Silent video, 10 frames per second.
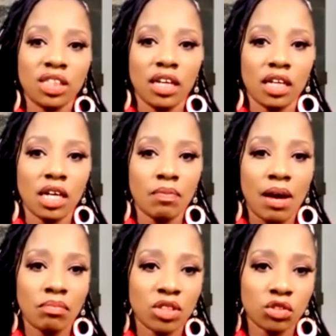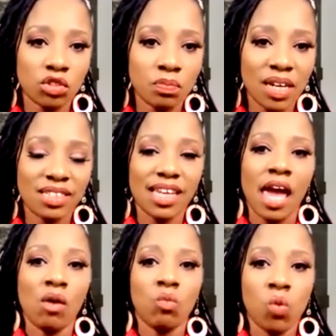taking up our mental space
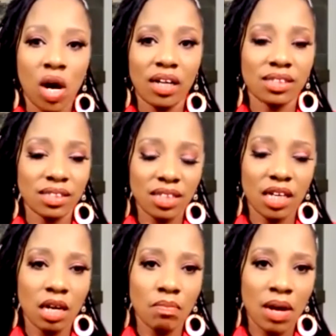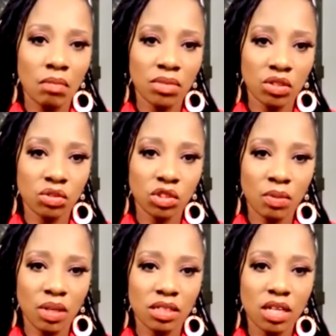and what is taking up our mental
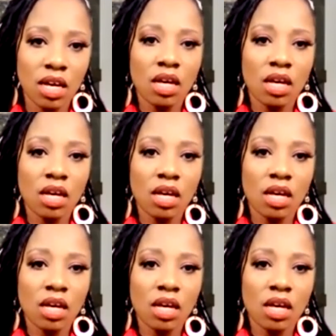space,